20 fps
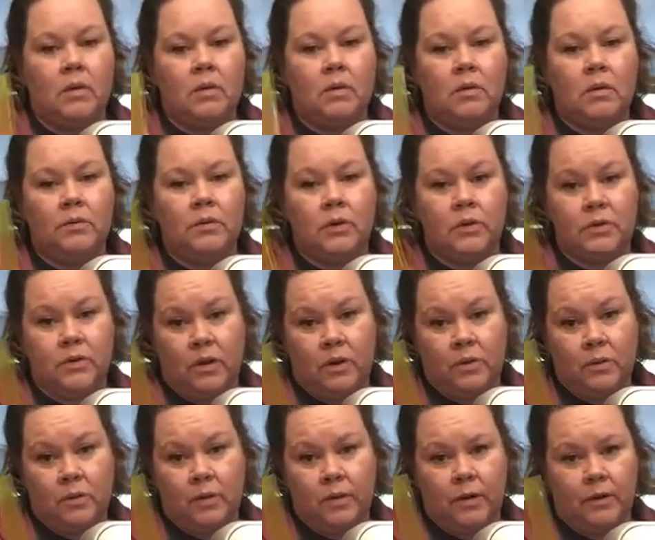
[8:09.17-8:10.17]
Those are in
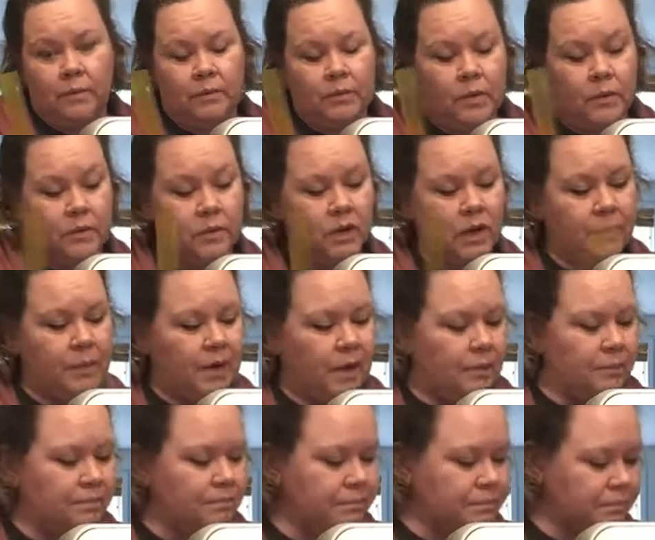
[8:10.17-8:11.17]
order. Those are coming
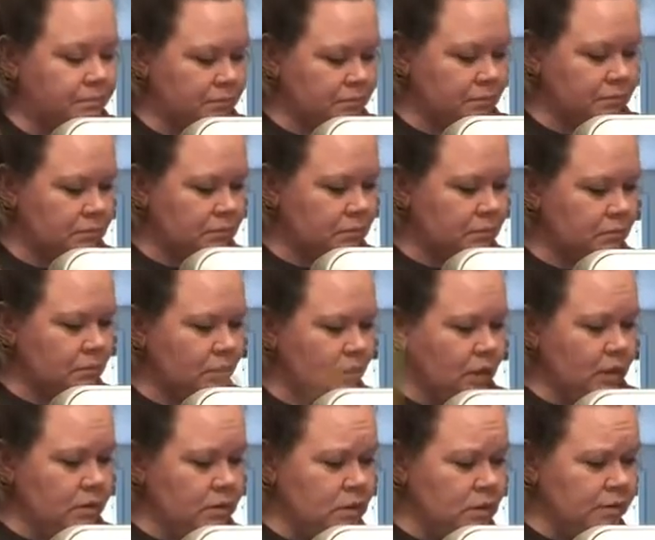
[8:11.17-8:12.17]
in.
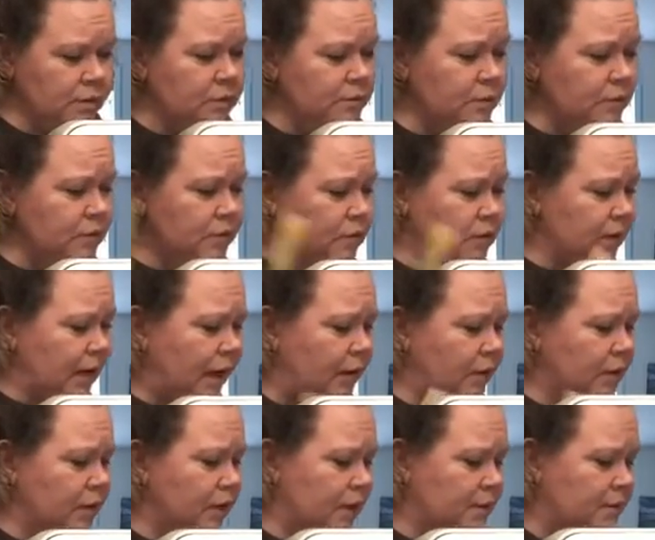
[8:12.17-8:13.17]
So if you prefer that
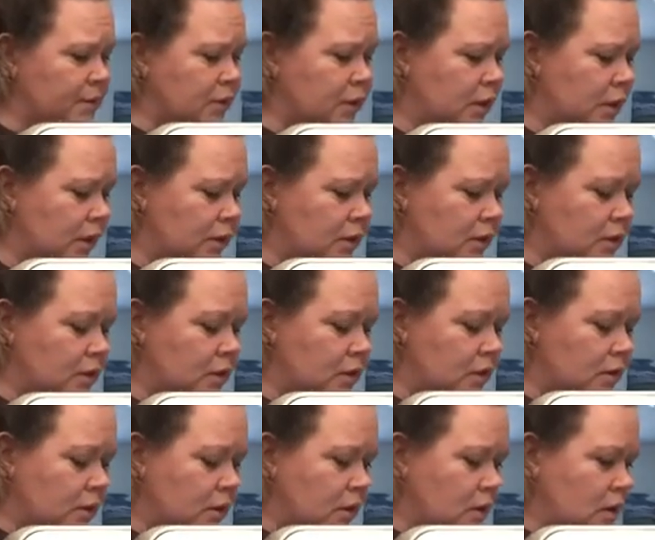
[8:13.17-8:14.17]
one's good.
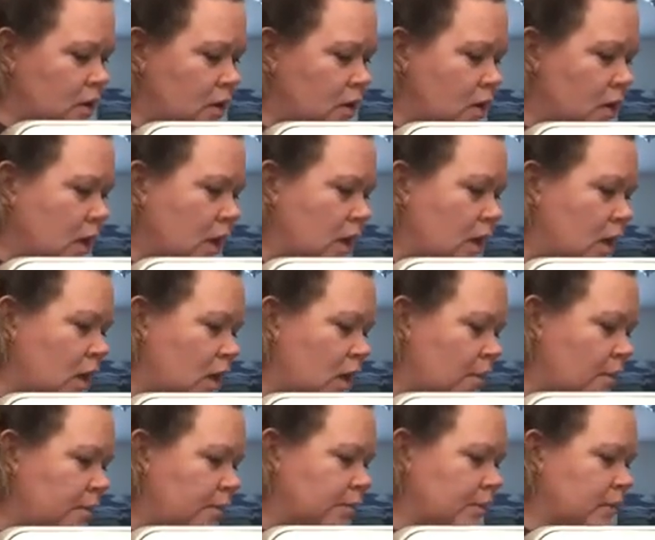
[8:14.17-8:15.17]
I
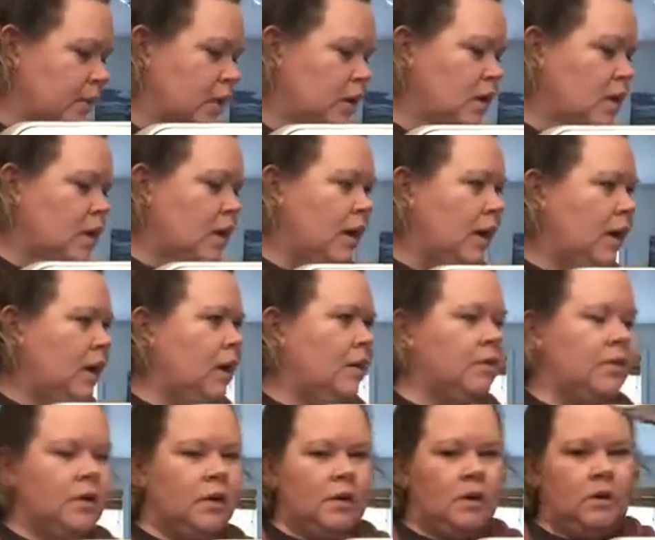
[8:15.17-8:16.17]
have
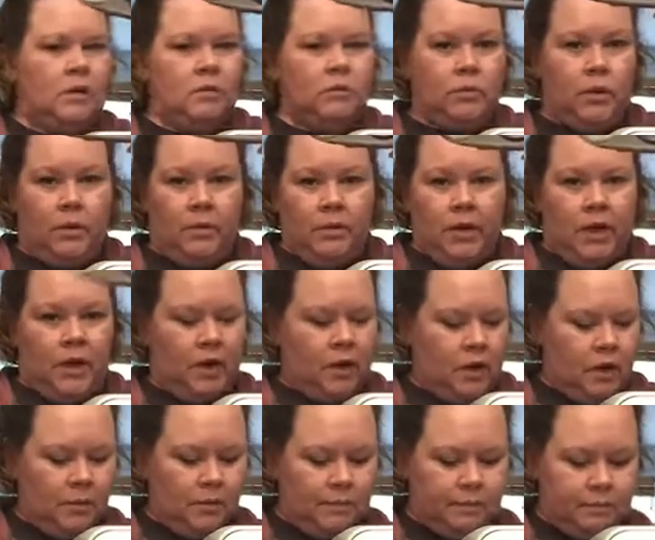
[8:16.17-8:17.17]
a rotary
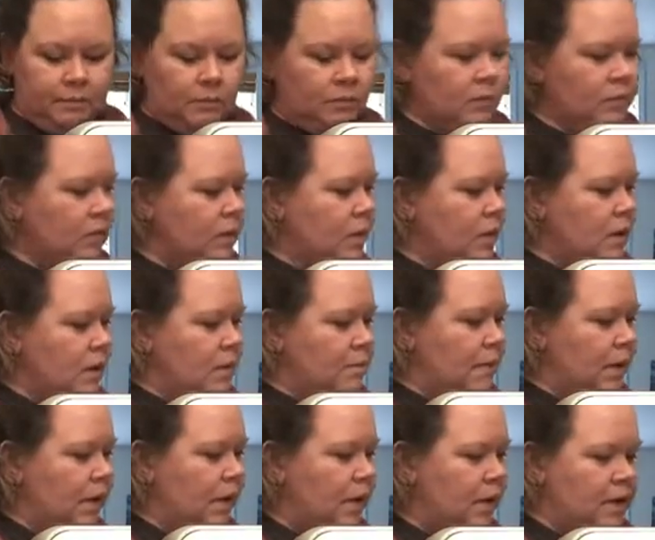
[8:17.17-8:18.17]
cutter, my
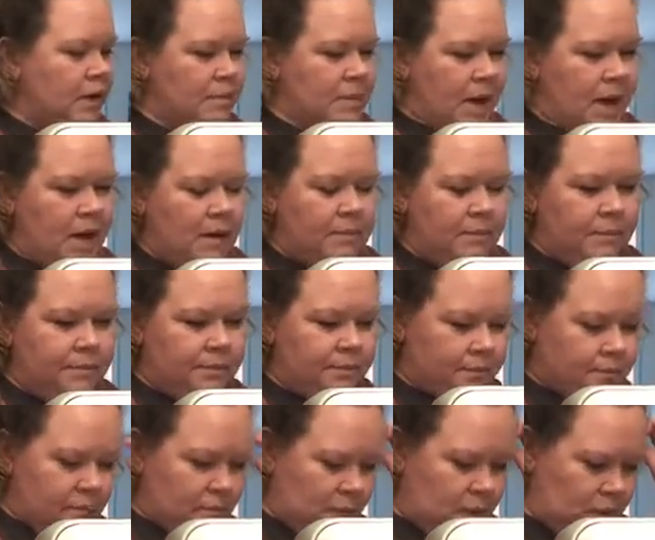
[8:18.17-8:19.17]
cutting mat.
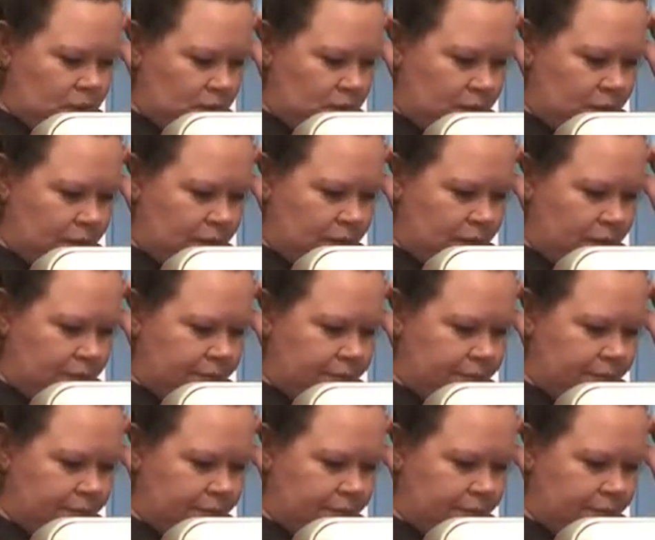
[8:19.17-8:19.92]
And